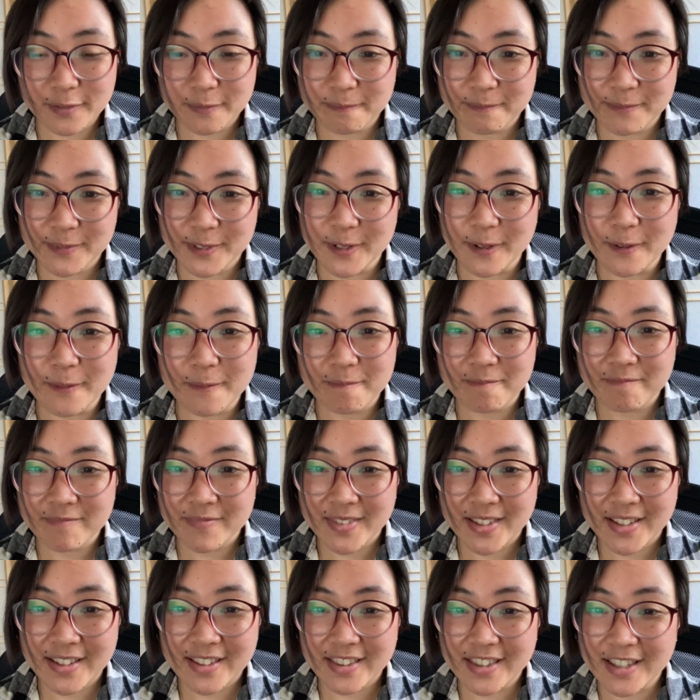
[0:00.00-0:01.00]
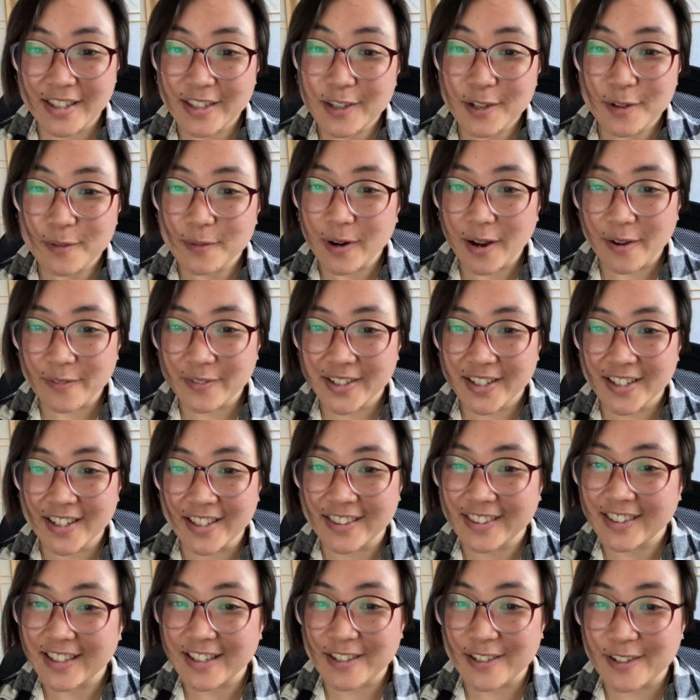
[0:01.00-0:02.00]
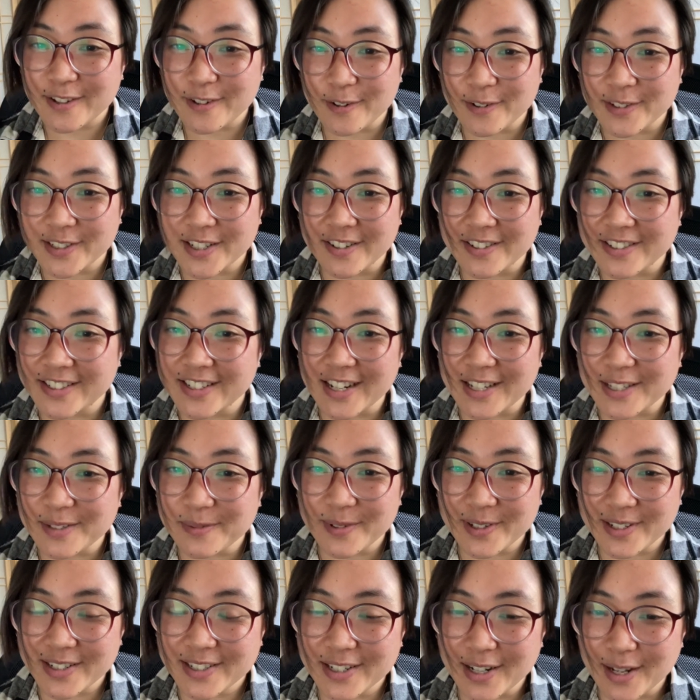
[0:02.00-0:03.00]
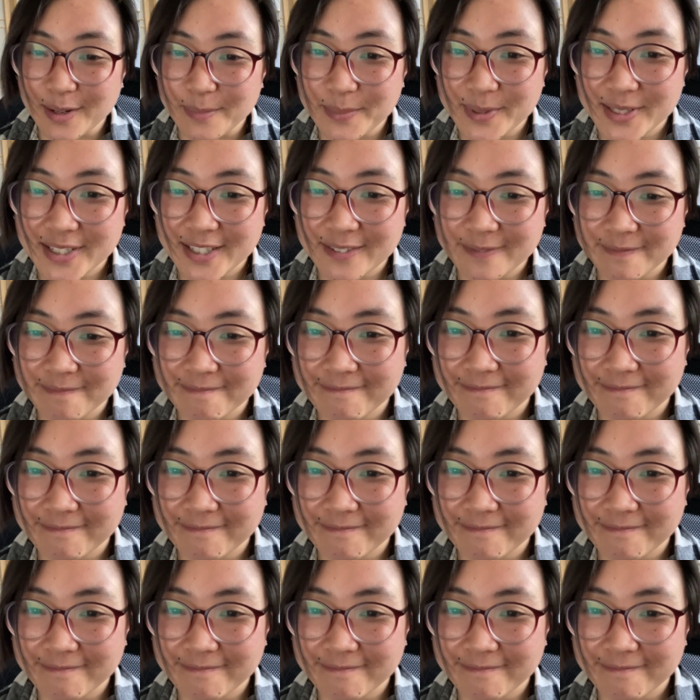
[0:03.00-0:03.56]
So thank you, Ravi, and thank you, Oaktown Jazz Workshops.